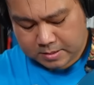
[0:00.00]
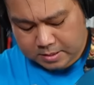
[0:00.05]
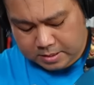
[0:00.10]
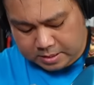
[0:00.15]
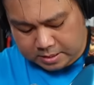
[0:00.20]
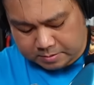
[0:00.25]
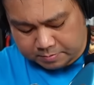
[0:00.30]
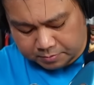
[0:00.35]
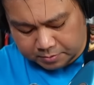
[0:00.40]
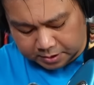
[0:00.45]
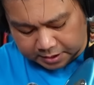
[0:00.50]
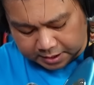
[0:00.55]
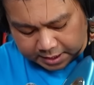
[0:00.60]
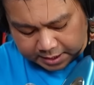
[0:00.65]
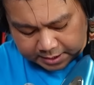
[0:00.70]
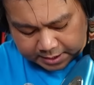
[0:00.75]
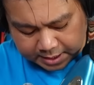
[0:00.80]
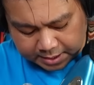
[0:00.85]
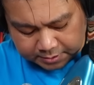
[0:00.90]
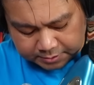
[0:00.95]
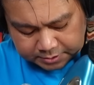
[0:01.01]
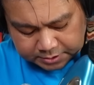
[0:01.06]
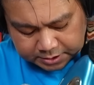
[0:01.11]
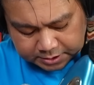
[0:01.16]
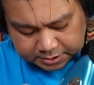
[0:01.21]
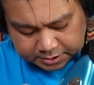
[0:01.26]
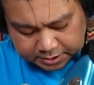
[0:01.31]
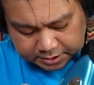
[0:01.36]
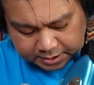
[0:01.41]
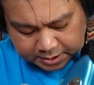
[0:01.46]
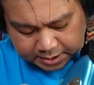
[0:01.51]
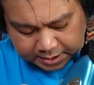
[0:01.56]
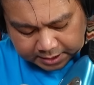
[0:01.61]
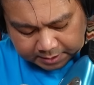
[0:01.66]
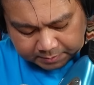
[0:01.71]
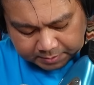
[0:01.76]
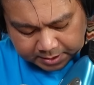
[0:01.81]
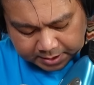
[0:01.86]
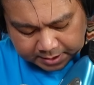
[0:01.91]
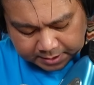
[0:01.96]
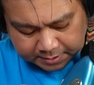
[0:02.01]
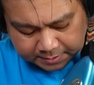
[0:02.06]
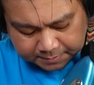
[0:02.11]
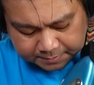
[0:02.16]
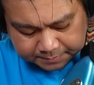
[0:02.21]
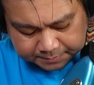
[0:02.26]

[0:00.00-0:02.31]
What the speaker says: Just bring that down just a tiny bit.